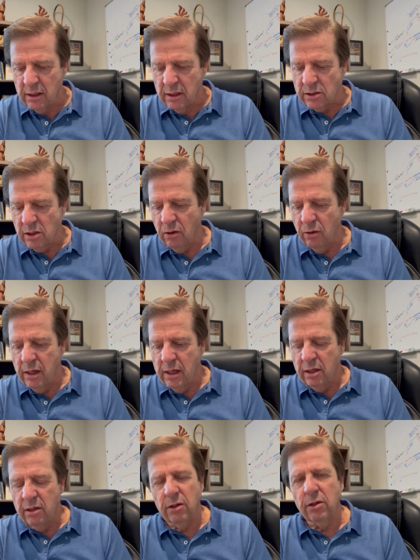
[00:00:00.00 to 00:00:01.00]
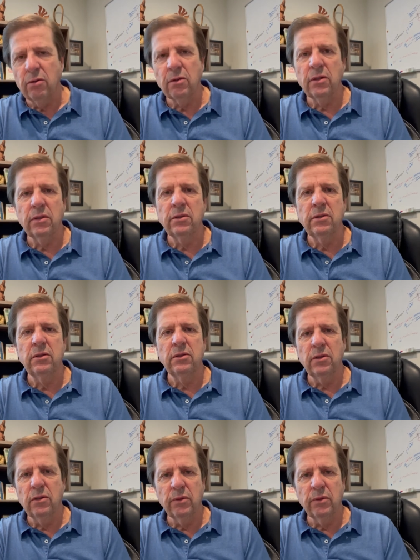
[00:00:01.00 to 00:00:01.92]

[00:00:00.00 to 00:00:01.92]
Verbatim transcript: So, you know, don't, you know,